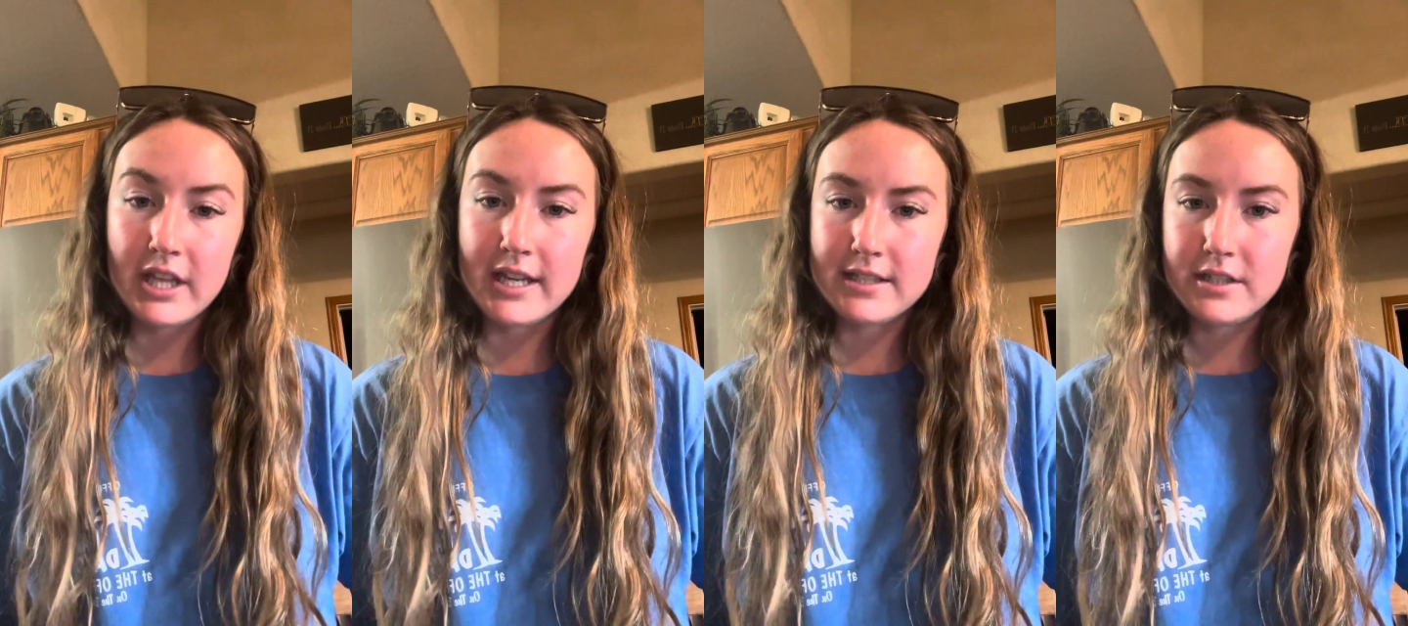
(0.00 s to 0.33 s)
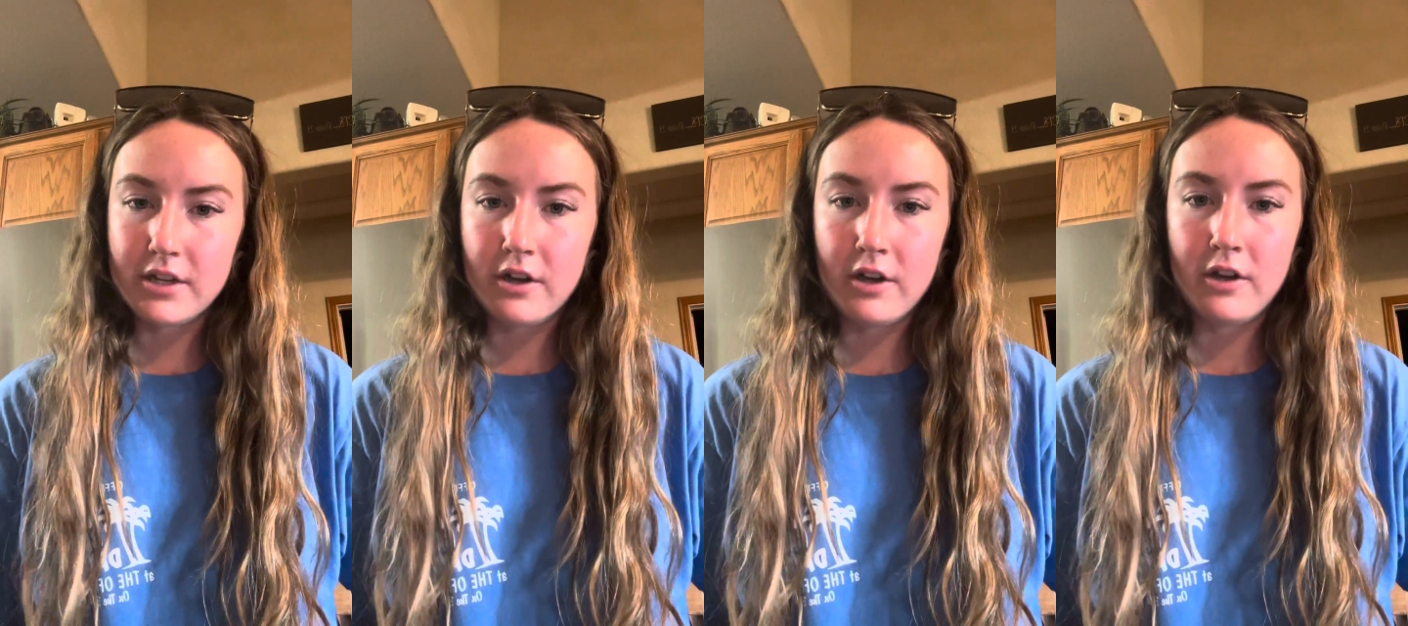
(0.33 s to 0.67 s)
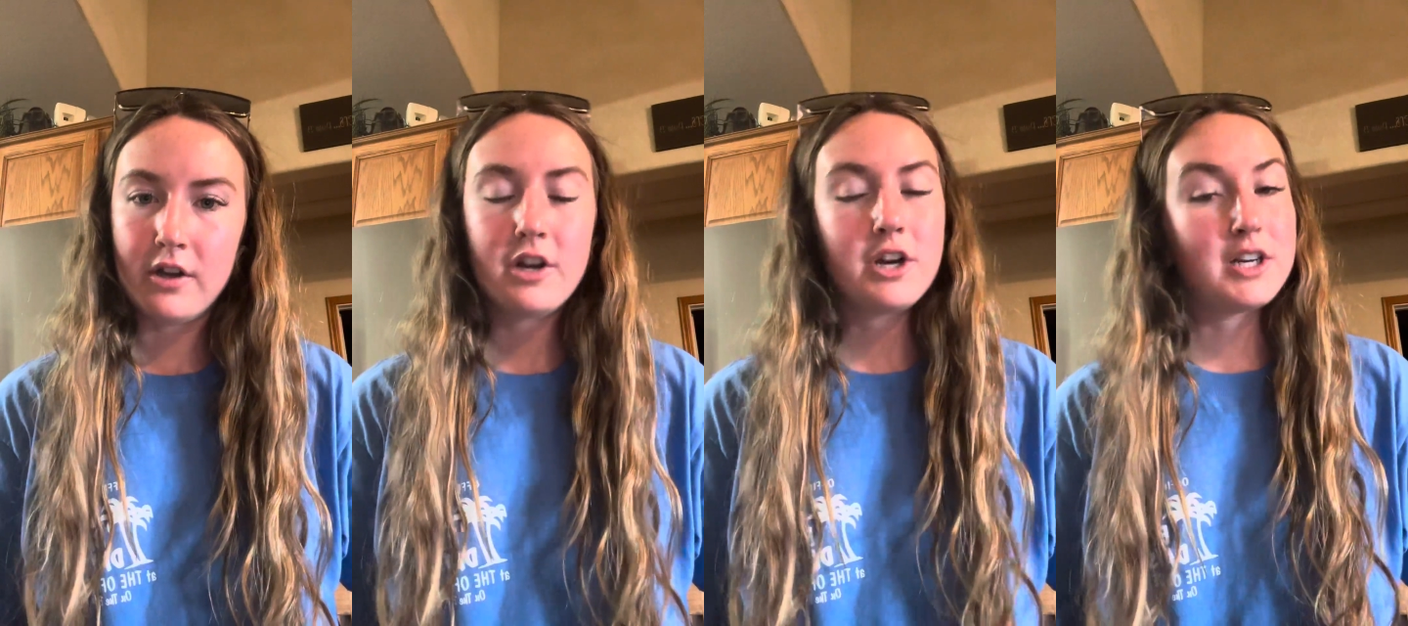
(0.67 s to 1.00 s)
likes to
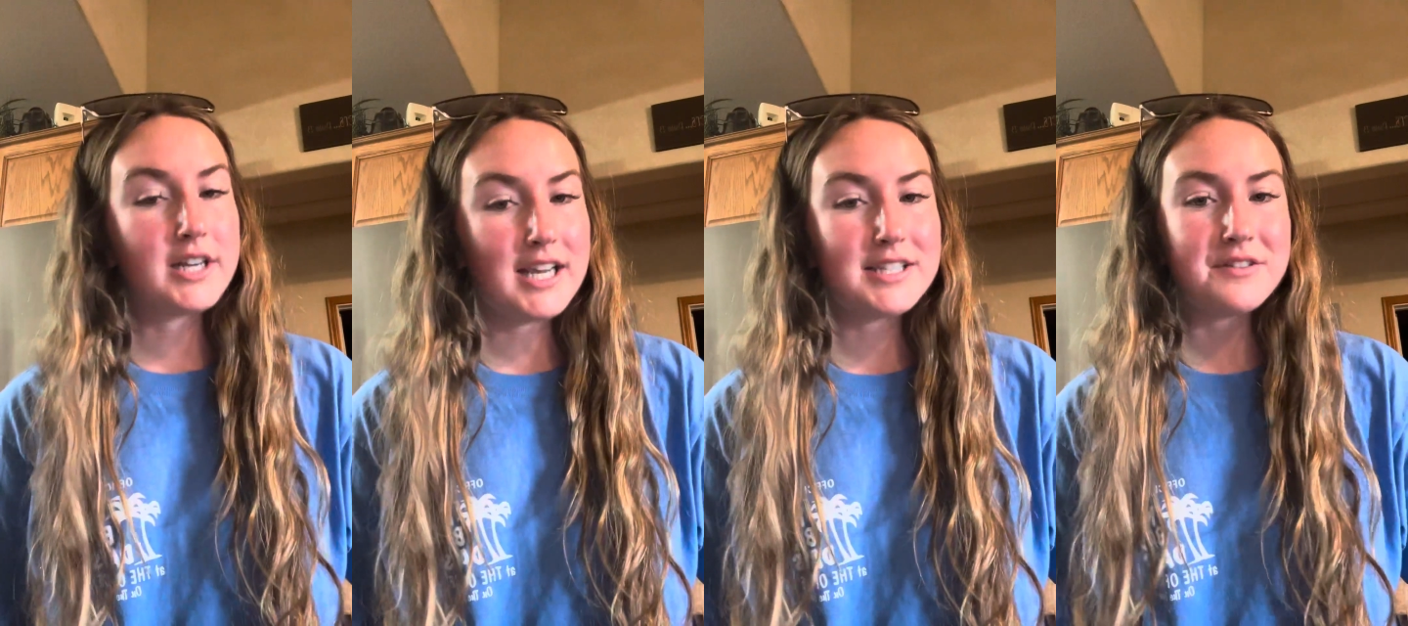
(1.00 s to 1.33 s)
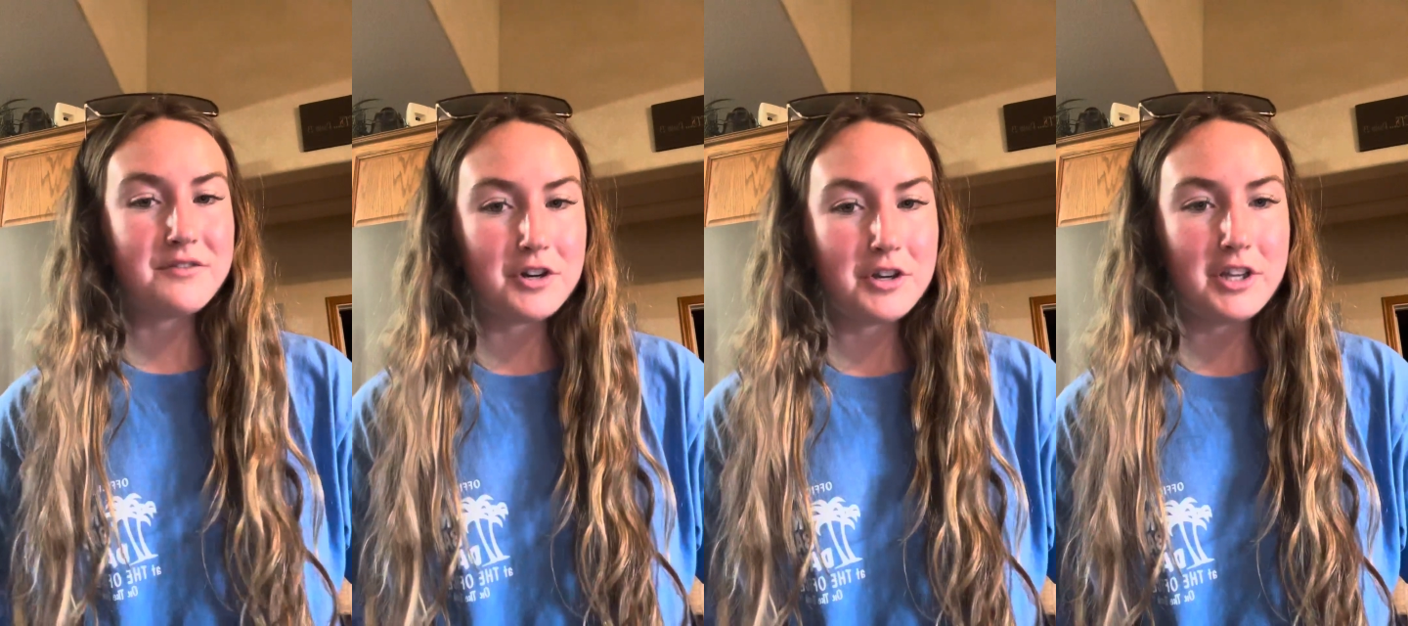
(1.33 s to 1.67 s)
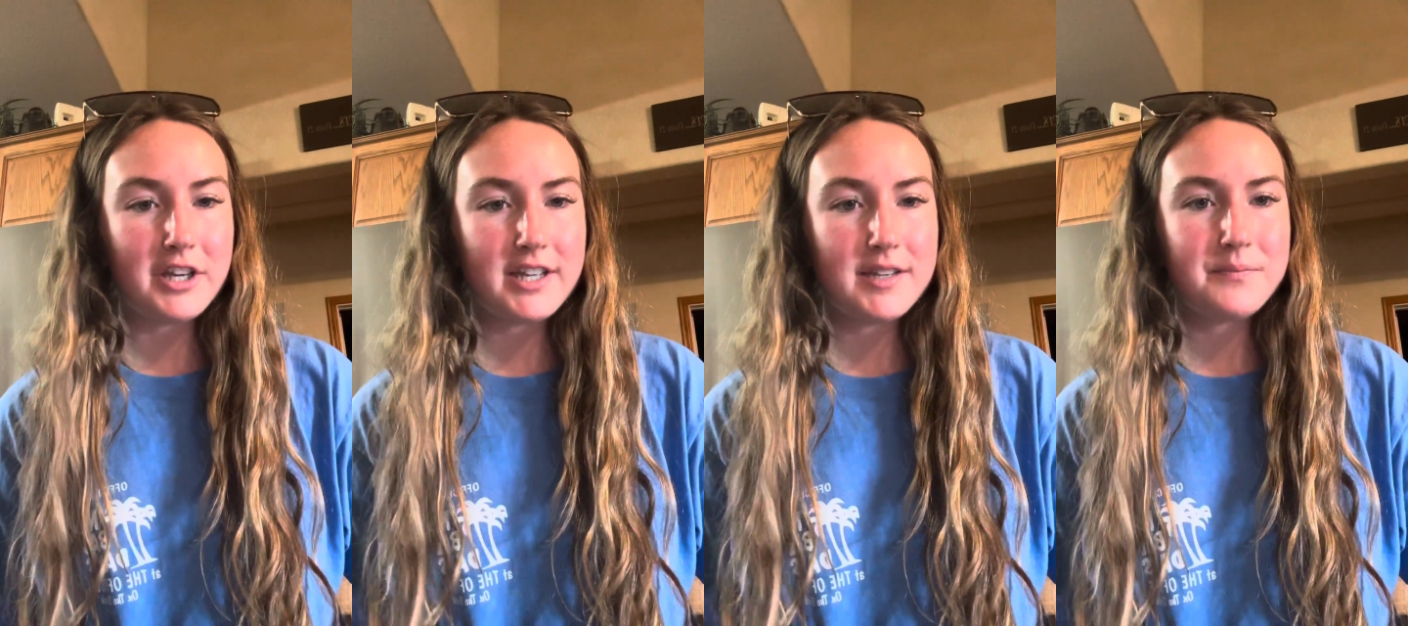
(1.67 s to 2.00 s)
call her days of
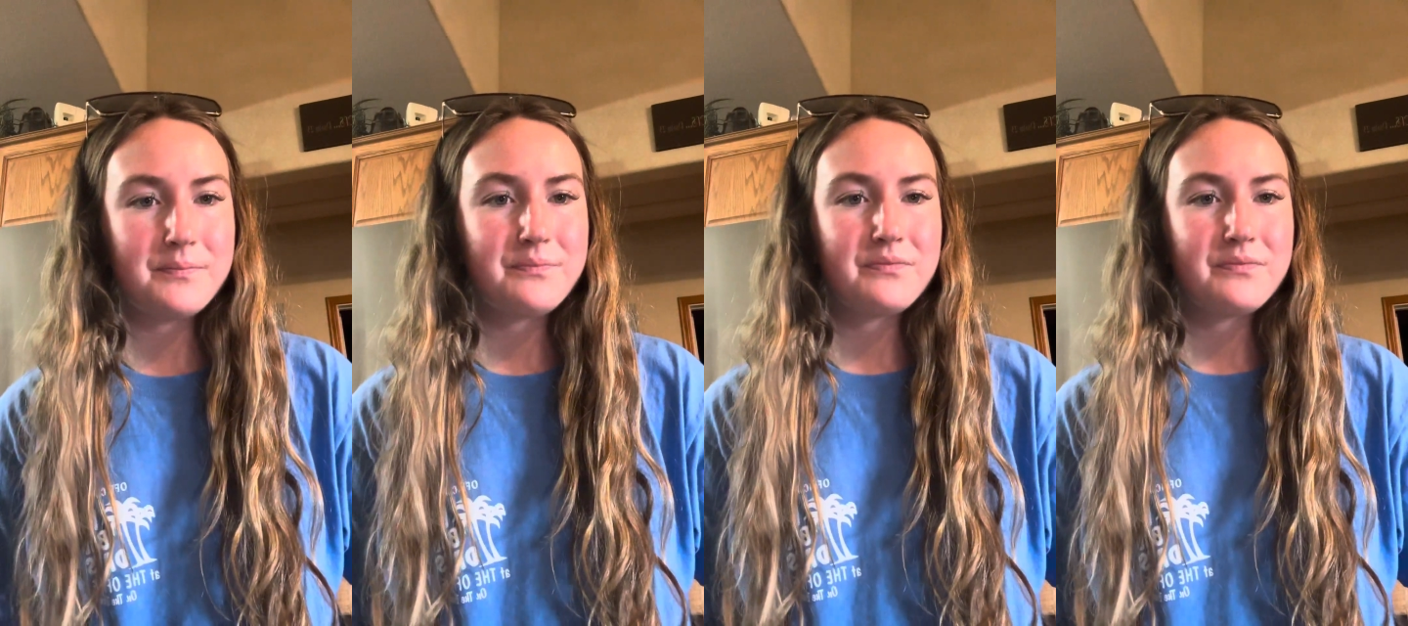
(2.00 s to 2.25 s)
girlhood.